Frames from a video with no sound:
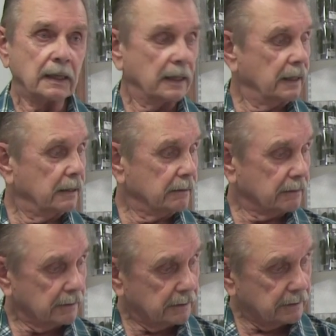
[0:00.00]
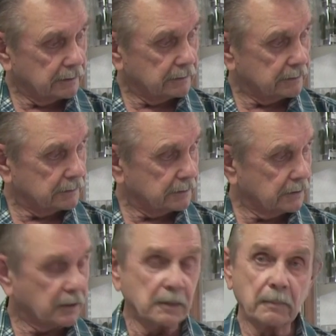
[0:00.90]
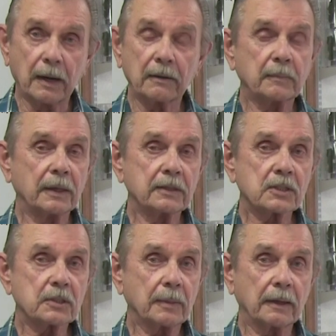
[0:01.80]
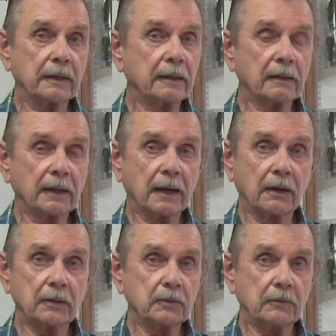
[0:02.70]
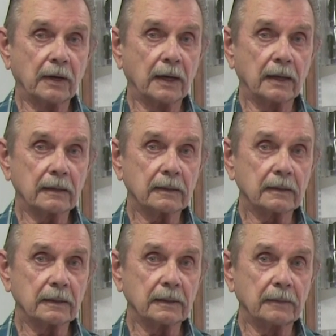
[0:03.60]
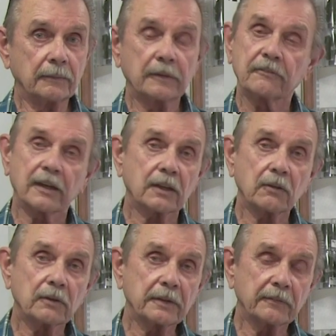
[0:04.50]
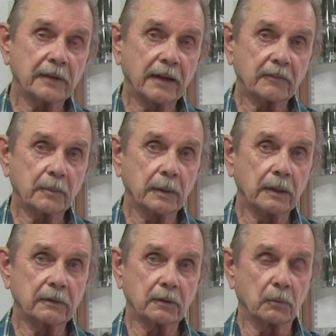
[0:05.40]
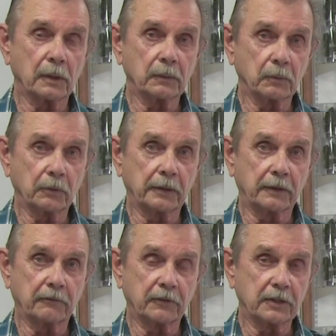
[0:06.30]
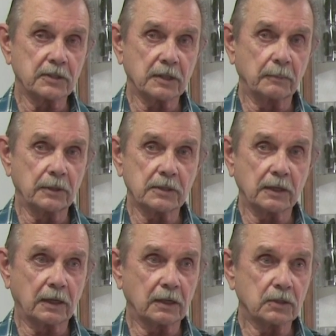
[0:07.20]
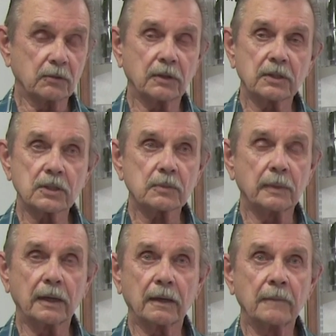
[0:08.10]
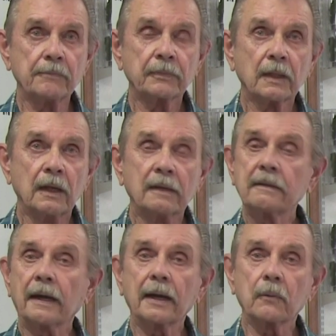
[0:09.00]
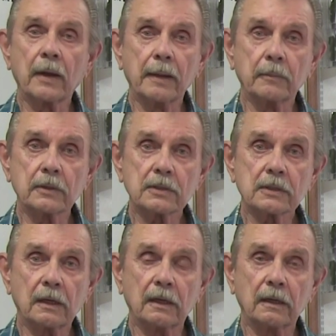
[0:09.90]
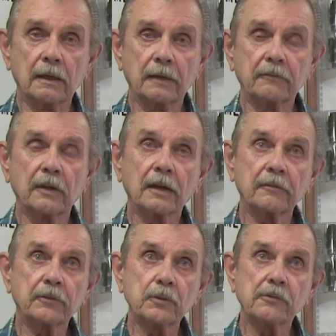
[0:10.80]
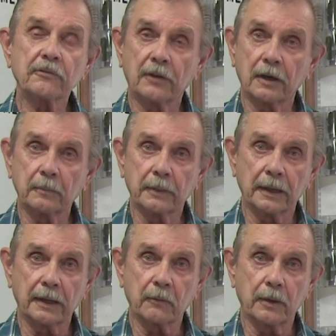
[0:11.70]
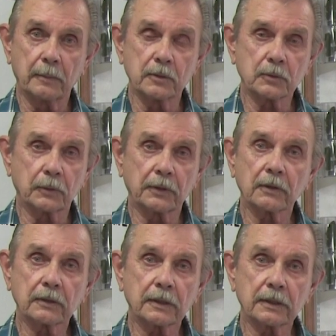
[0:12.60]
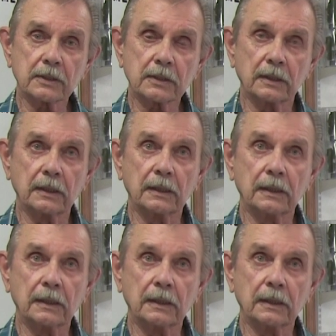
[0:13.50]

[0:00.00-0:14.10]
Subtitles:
and you can mount them on just about any layout you've got. In fact, you don't even have to be into railroading for these MBZ kits. You can just make dioramas. I've done a few farm dioramas with their kits, and